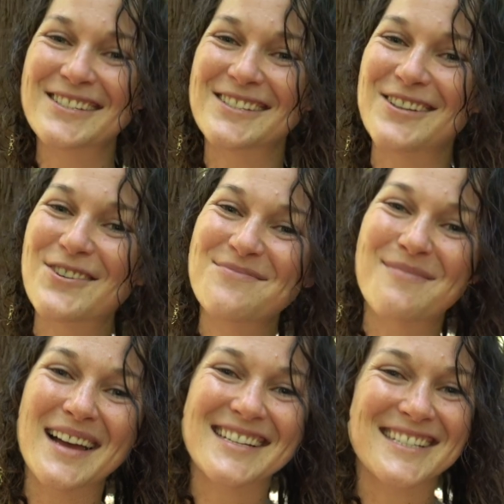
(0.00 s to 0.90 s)
So
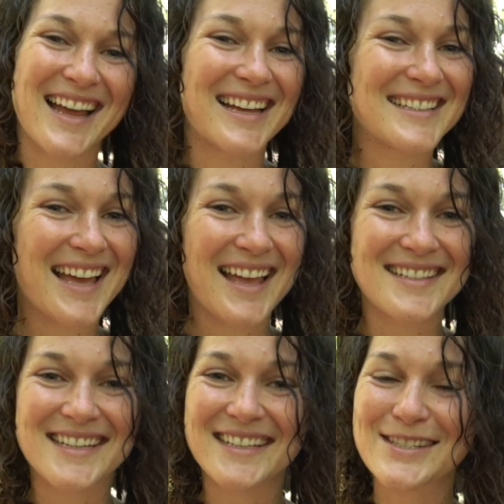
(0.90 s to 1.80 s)
much I
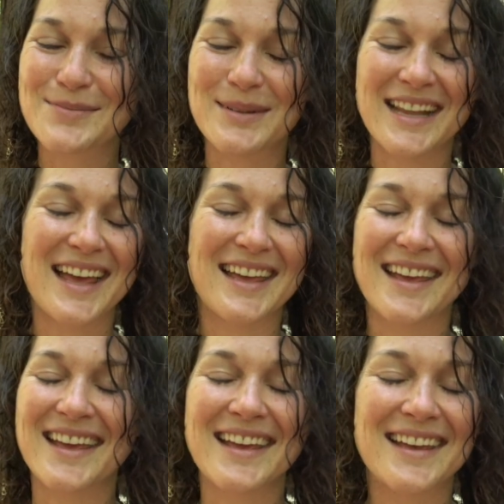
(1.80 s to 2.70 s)
can't
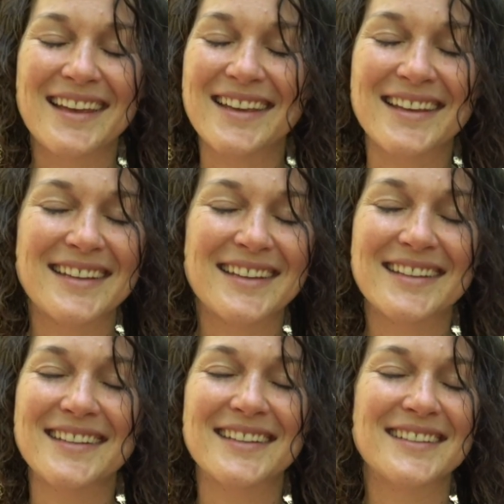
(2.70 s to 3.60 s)

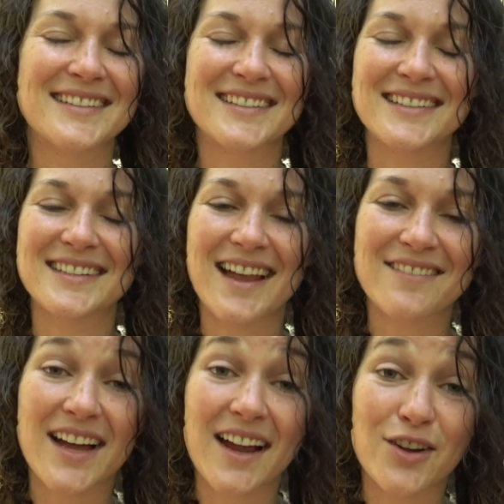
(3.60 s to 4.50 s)
explain.
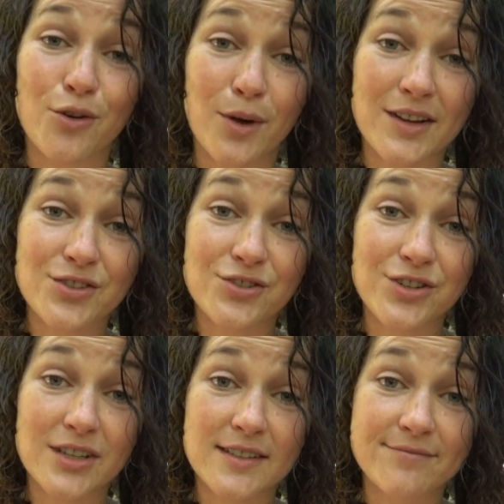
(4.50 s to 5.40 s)
I've got a
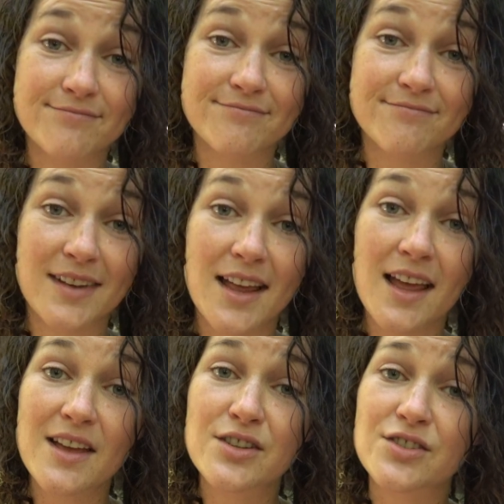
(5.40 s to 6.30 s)
question.
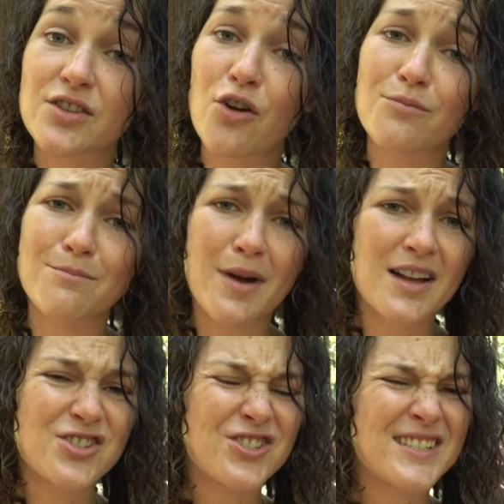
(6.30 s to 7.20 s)
So
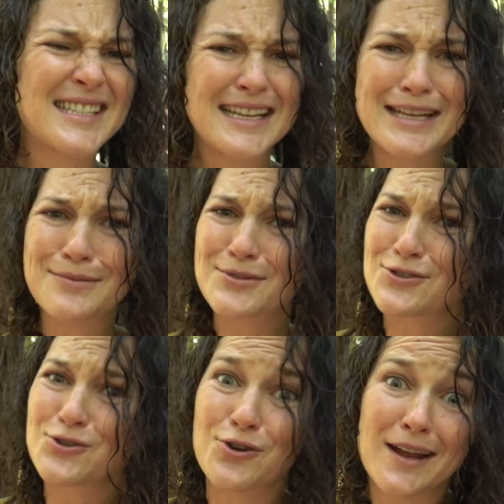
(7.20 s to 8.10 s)
much seems
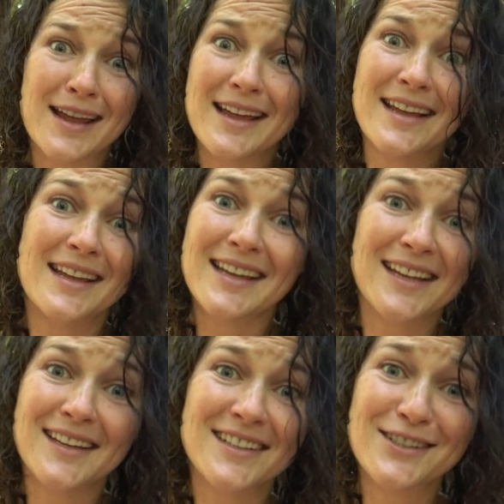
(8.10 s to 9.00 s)

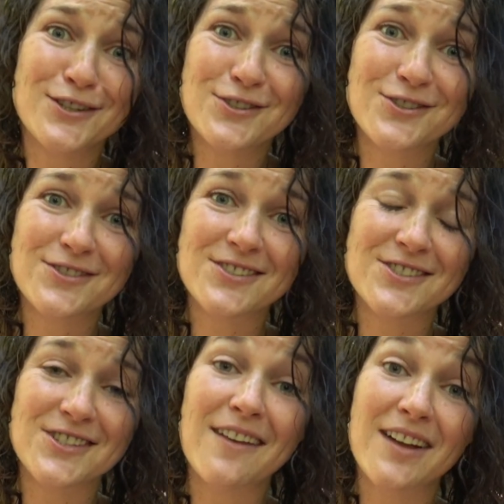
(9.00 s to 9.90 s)

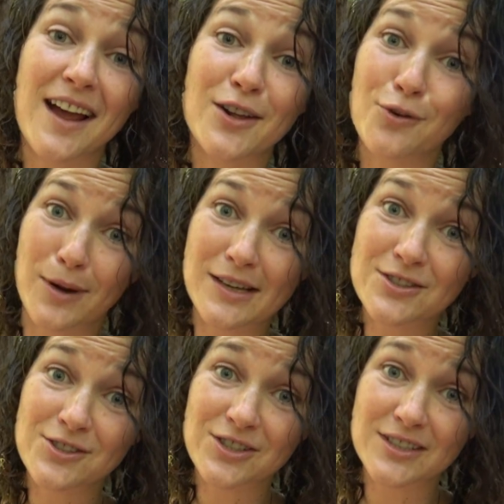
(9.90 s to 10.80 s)
strange. I've got a
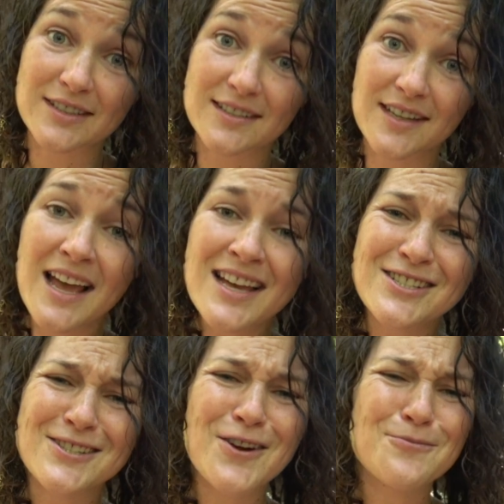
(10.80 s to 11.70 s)
question.
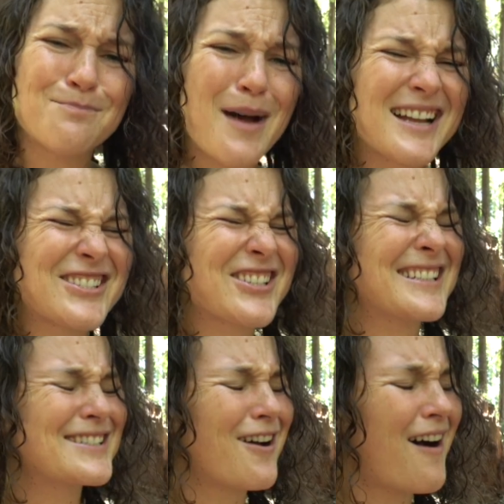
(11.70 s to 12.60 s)
So much
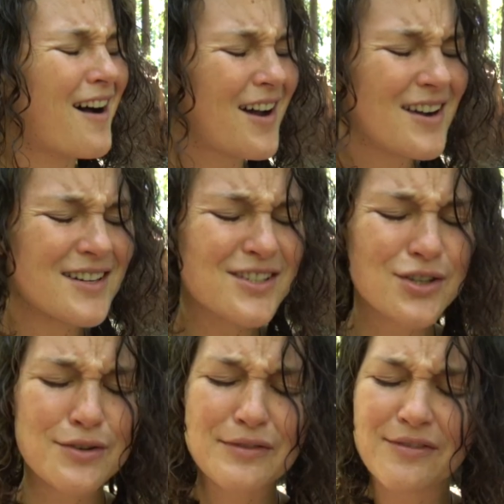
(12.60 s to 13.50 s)
it's hard
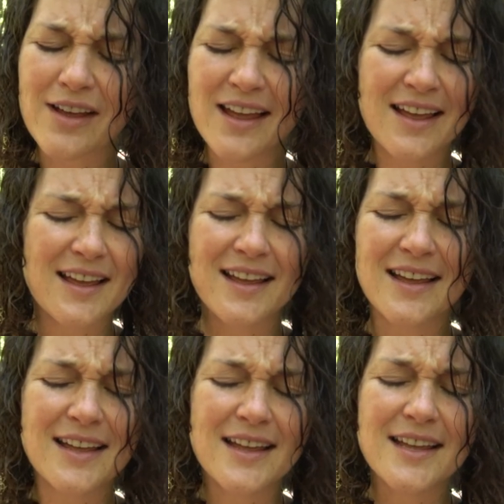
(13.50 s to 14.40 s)
to
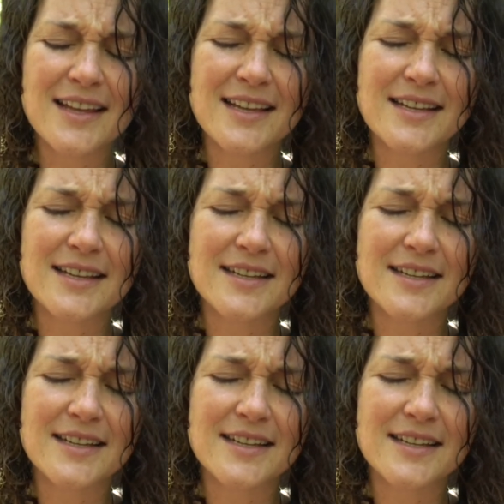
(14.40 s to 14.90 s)
face.